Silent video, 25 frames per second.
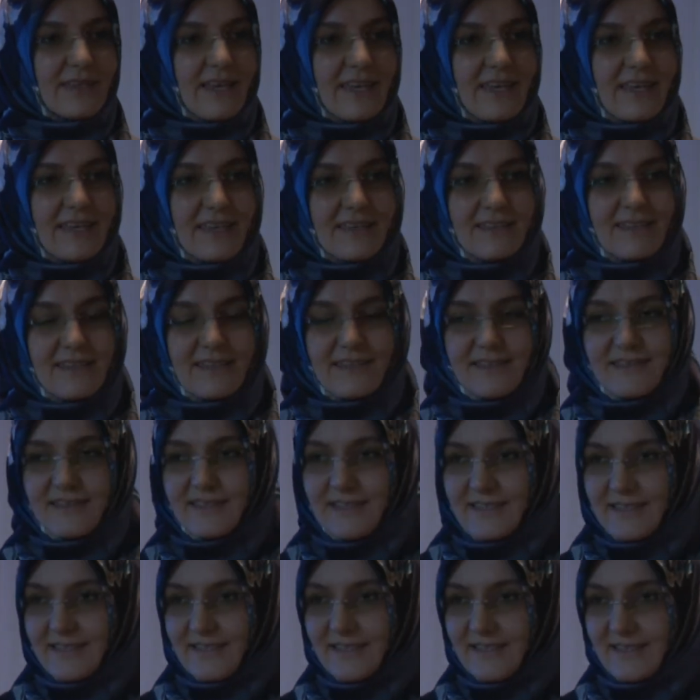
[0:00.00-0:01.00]

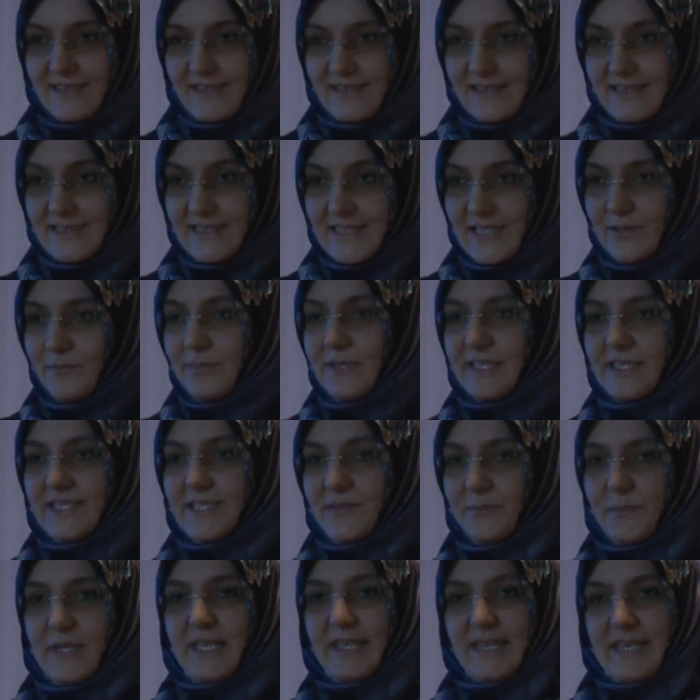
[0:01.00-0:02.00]
the
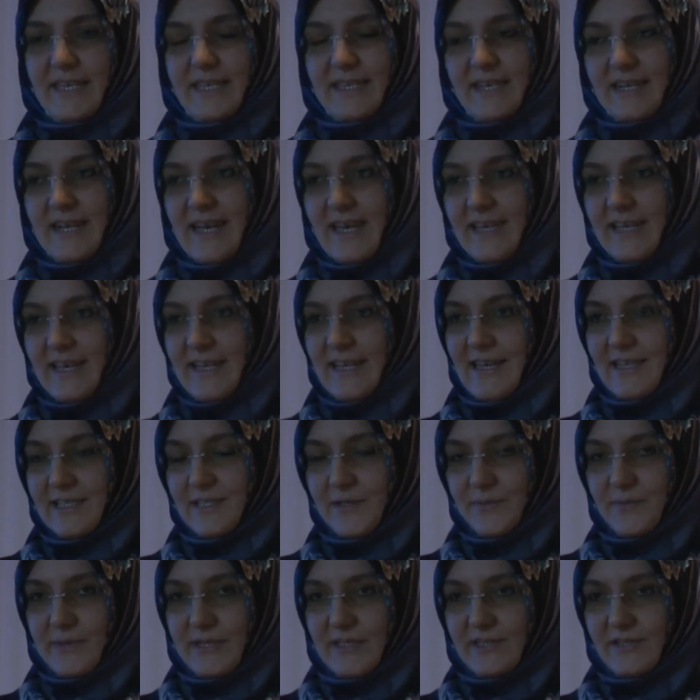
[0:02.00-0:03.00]
simplest meaning that I can
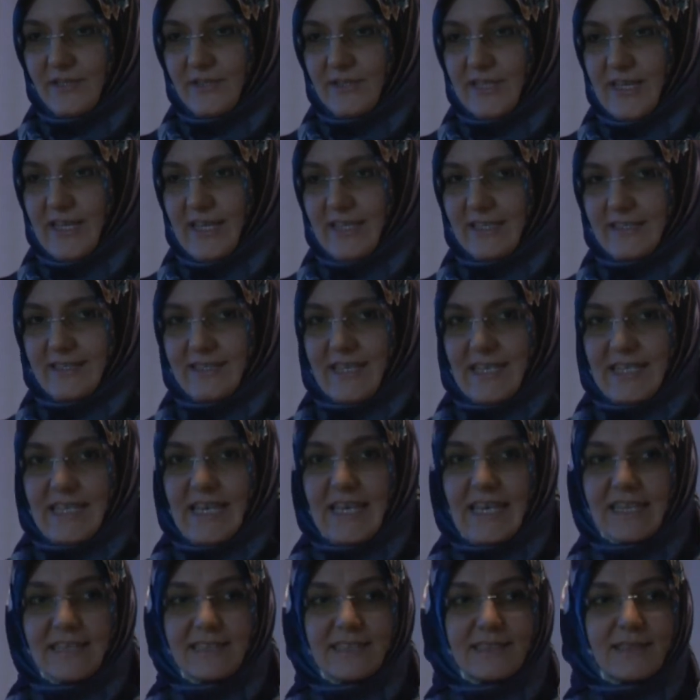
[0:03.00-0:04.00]
express today is that
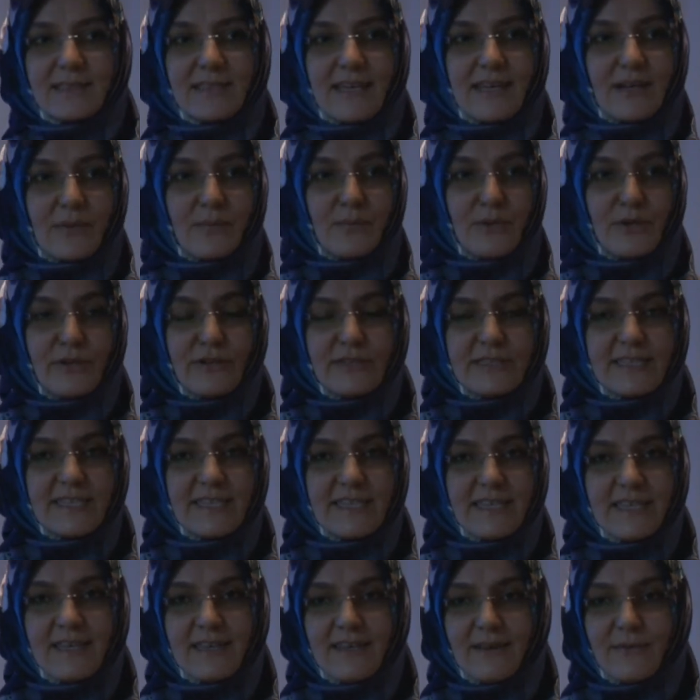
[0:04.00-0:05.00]
it's
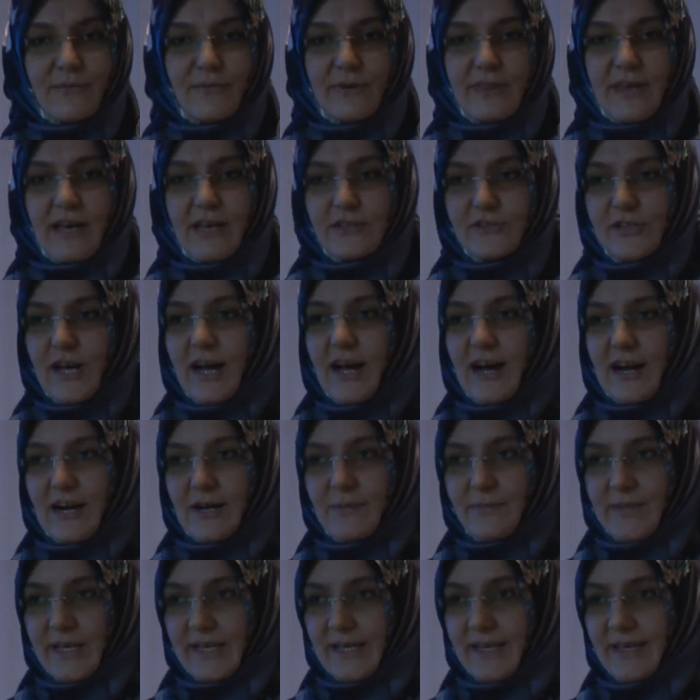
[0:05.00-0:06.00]
building without
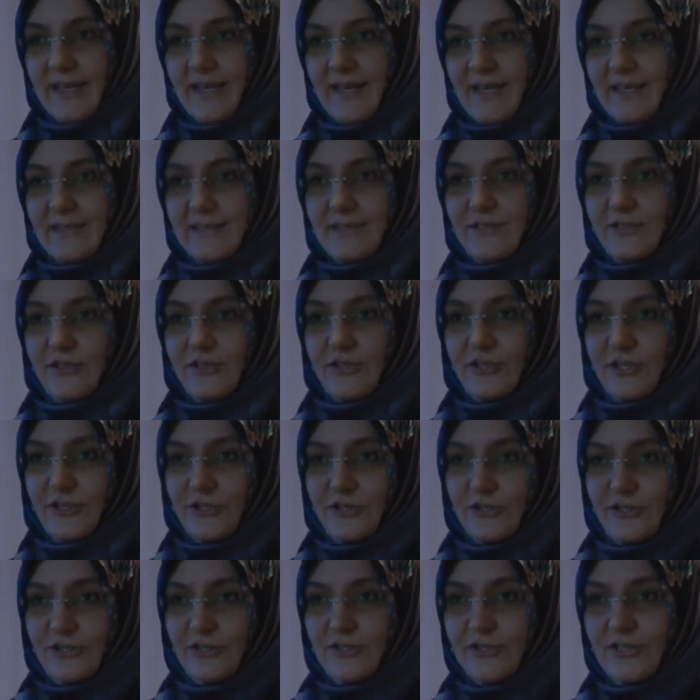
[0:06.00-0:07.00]
harming. It's doing
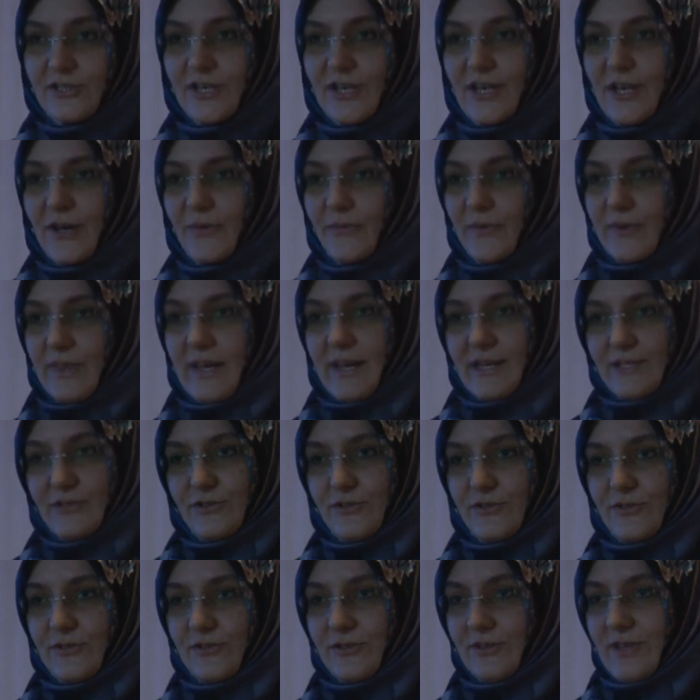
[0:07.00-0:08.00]
good without
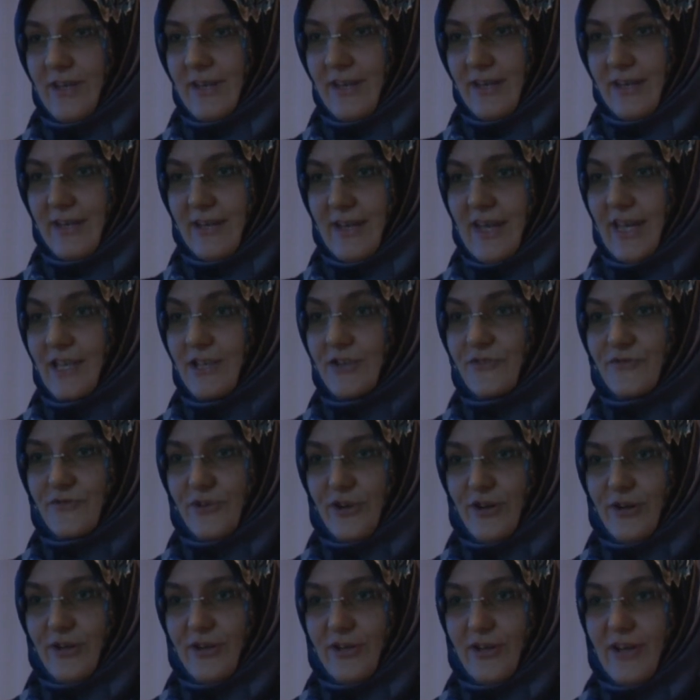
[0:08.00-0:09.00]
doing any
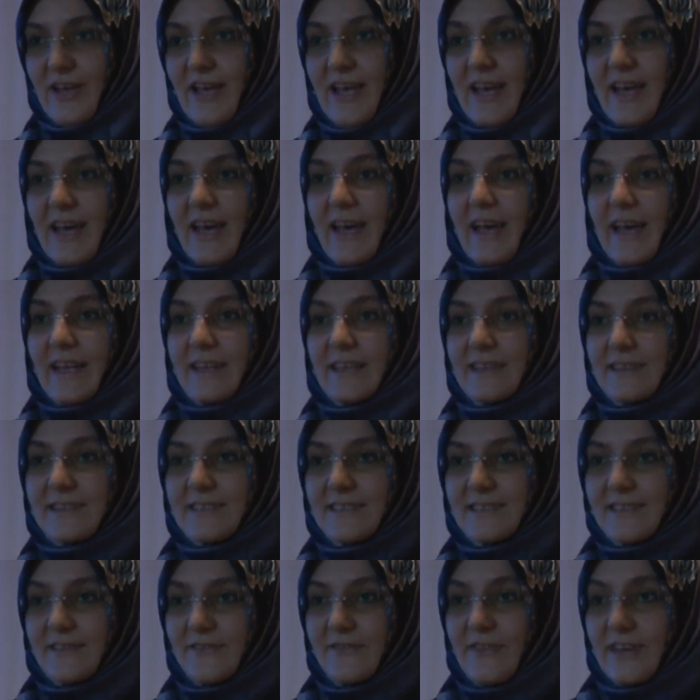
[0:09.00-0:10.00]
wrong. And
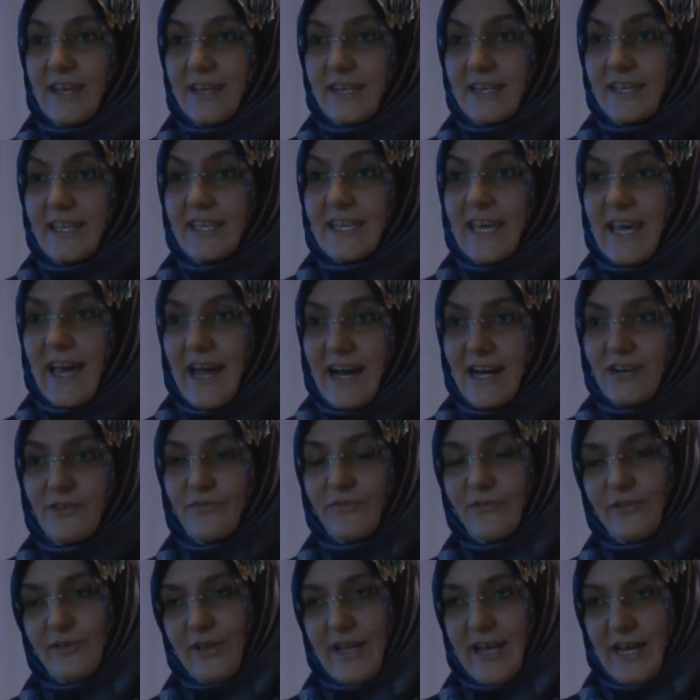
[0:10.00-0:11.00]
it's very
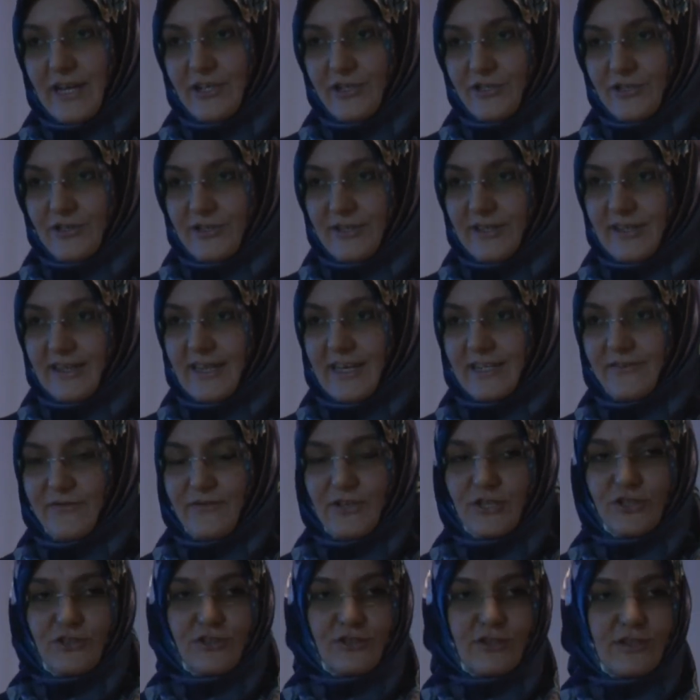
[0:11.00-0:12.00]
careful action that we
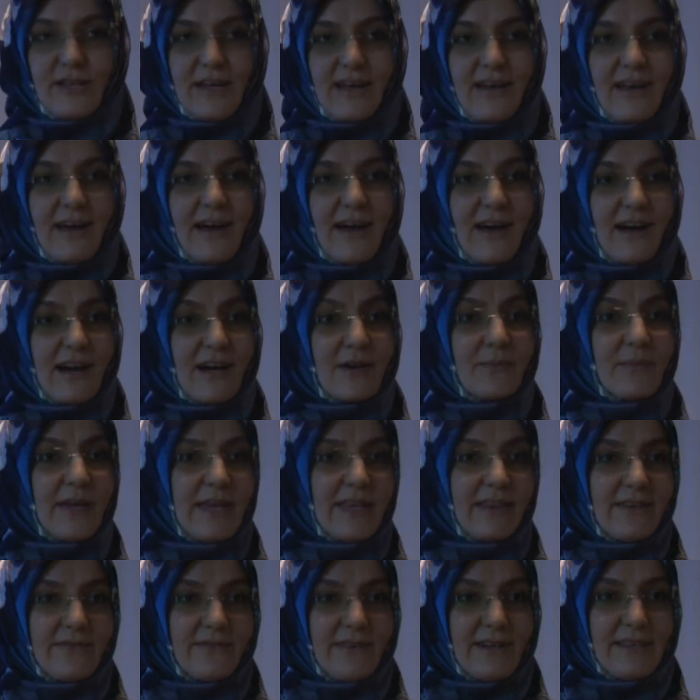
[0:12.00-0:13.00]
should not harm
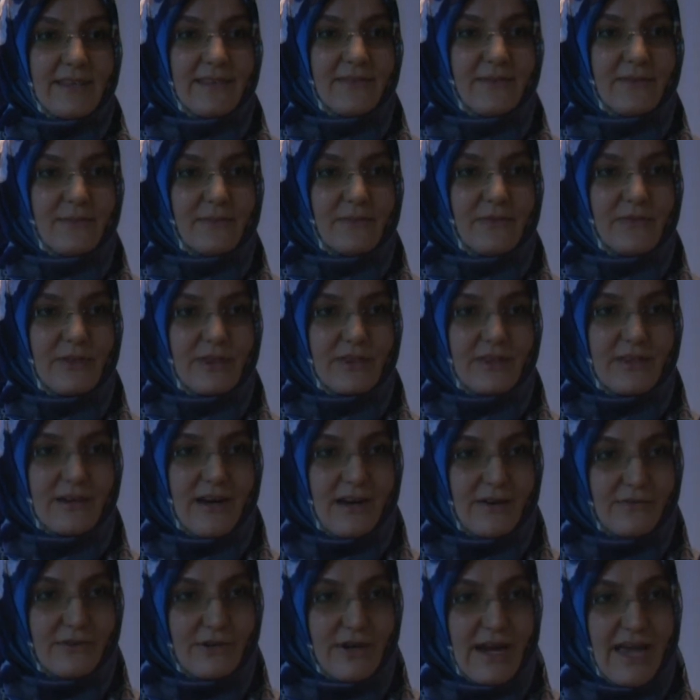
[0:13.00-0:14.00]
anyone with
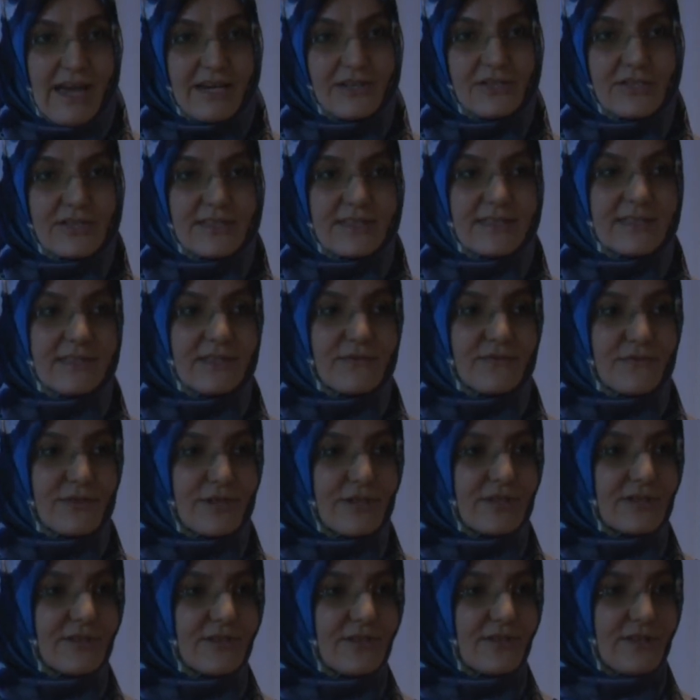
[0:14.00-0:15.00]
our actions,
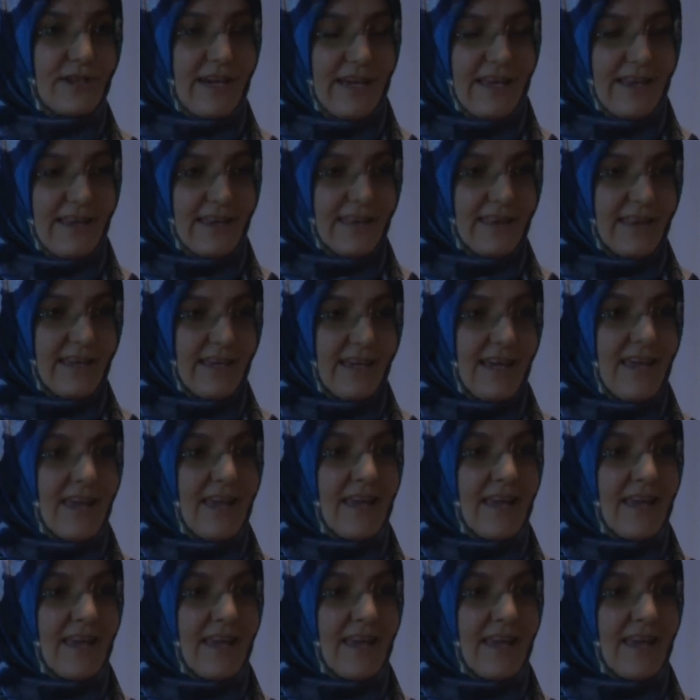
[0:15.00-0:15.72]
words, or anything.